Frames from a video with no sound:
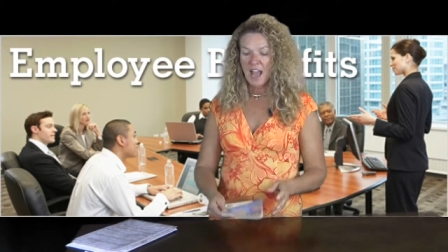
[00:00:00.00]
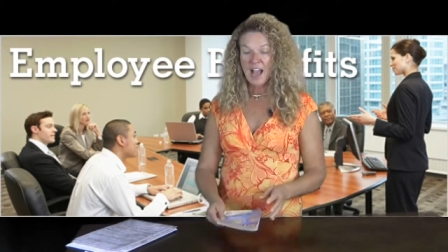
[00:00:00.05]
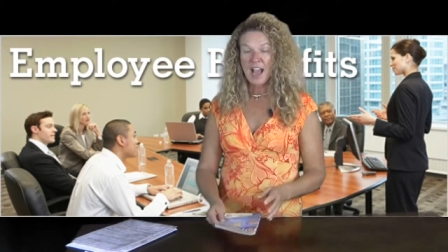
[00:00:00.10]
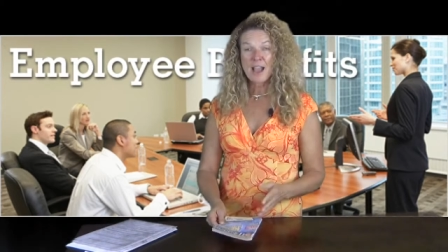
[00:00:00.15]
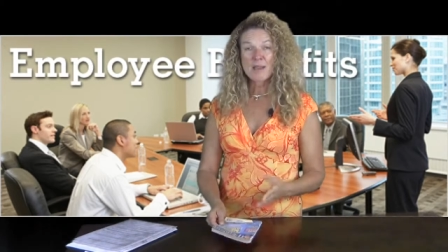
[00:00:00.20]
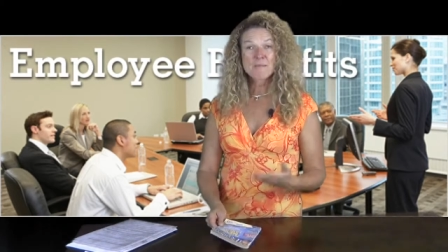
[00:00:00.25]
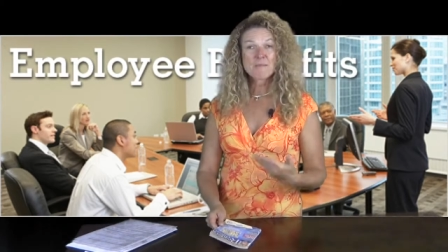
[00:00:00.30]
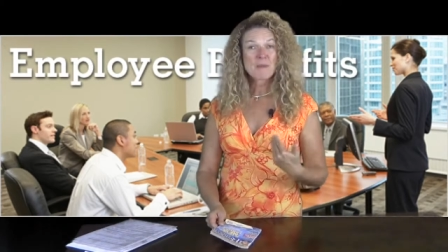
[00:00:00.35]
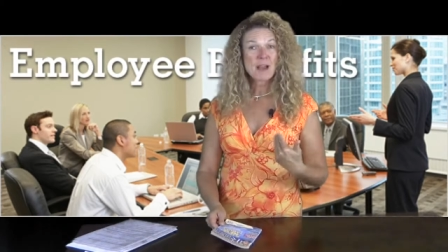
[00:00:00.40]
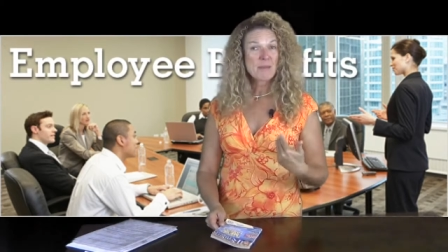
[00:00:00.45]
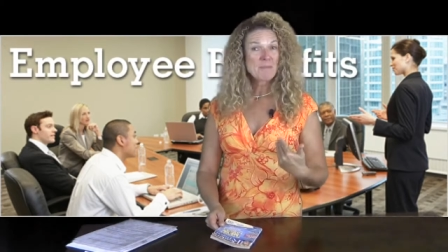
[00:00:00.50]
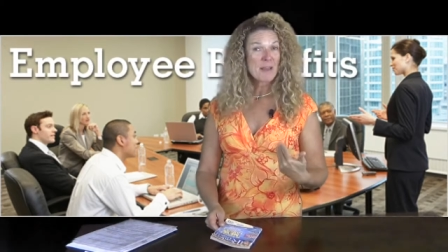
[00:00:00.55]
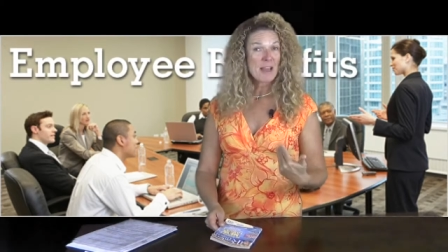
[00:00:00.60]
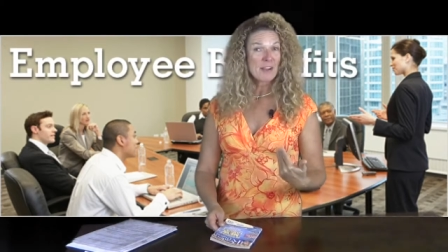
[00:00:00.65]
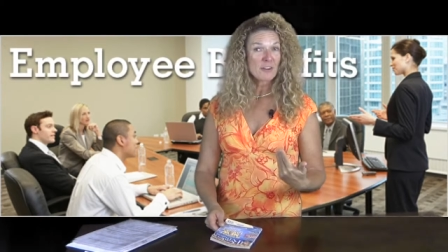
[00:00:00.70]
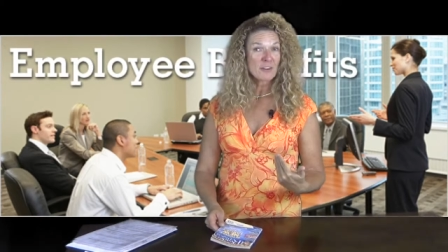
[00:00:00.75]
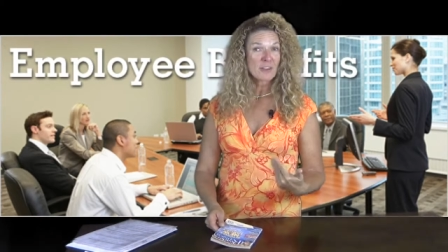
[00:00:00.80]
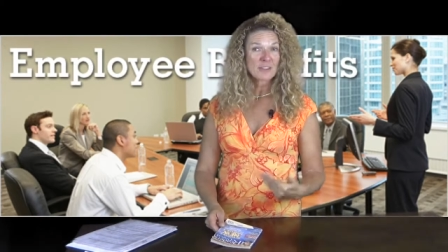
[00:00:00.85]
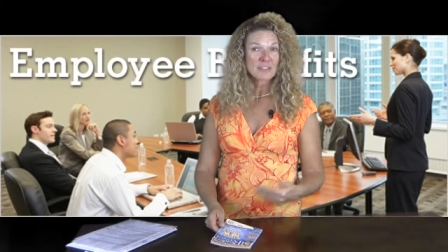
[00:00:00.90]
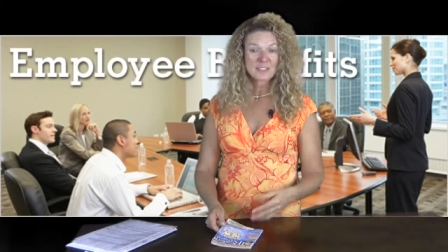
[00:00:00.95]
My
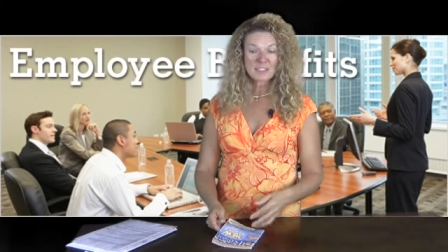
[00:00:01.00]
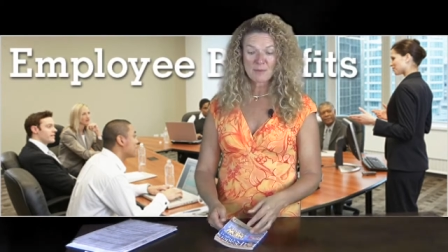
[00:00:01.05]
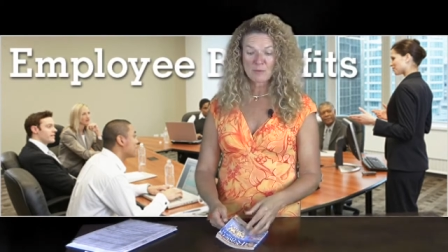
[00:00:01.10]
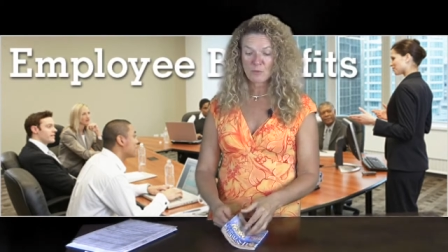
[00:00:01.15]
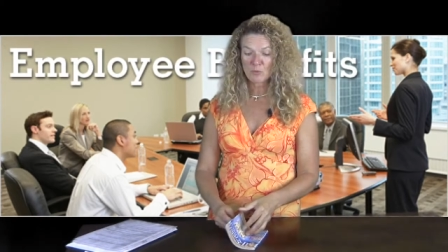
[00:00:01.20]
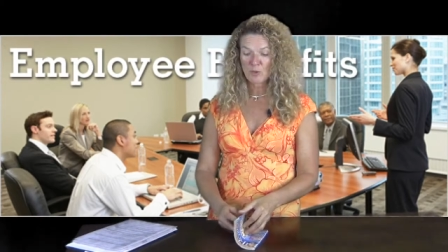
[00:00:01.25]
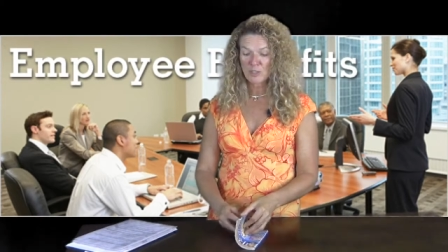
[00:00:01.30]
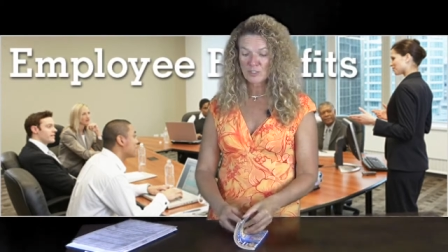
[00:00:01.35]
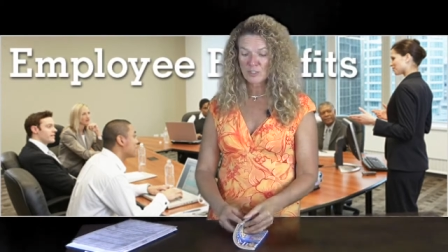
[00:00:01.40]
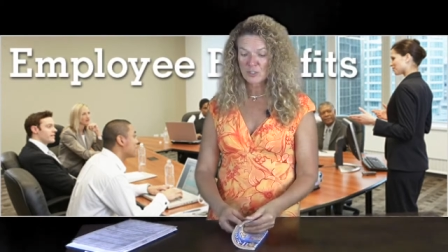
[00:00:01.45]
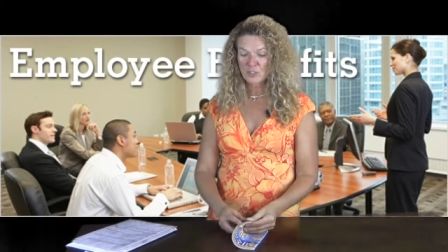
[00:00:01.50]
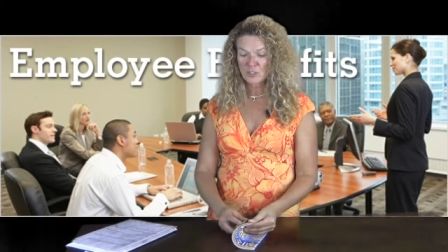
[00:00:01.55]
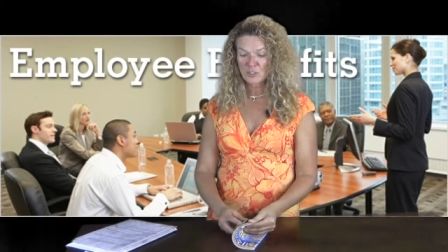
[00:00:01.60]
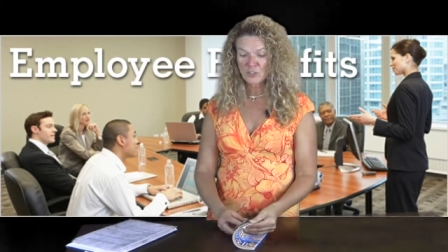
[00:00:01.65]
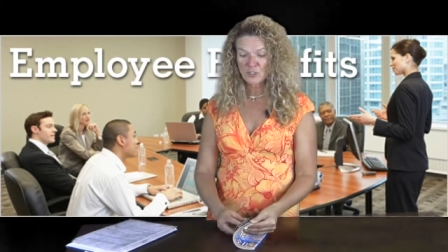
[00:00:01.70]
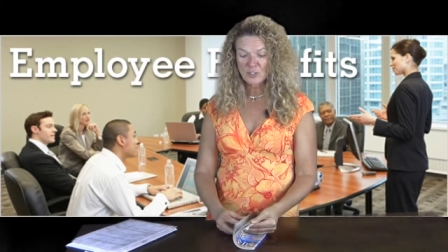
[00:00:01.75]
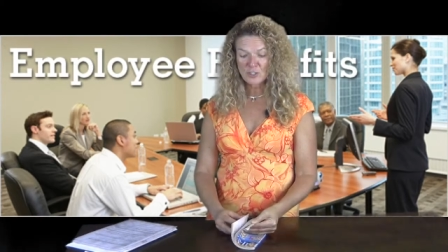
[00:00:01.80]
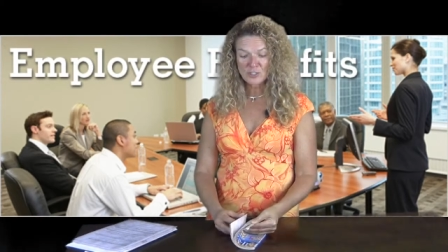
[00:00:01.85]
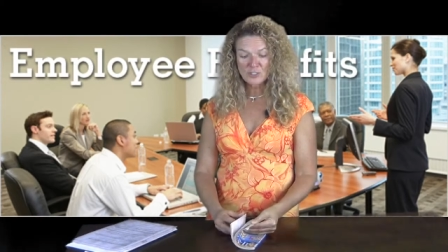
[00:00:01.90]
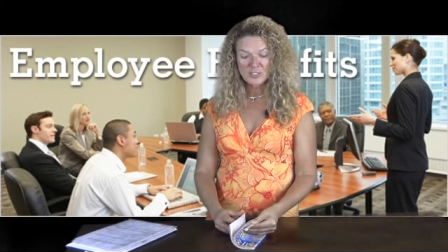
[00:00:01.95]
background is I'm a
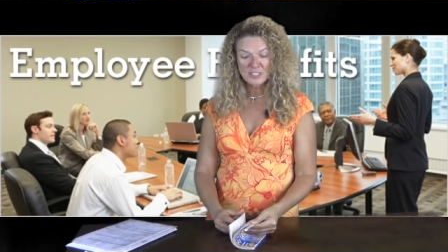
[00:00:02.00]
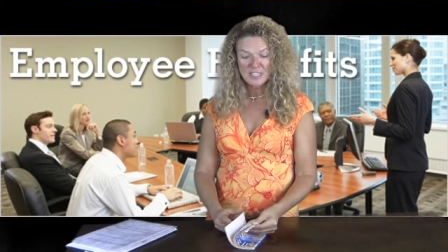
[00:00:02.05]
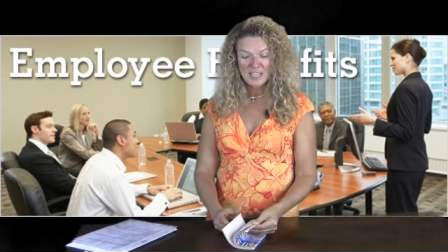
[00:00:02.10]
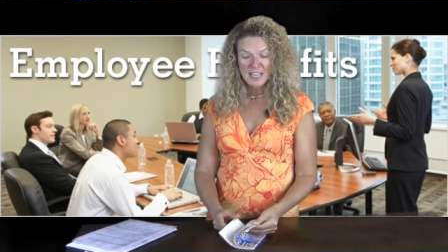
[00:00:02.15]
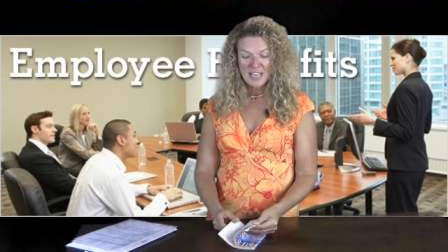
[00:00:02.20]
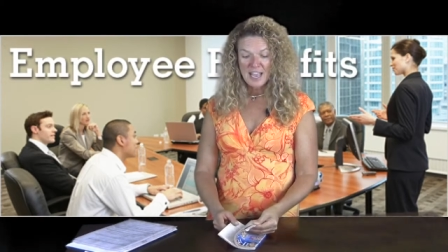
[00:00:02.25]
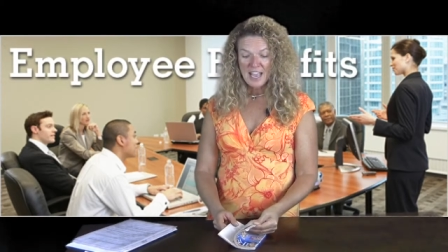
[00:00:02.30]
registered nurse,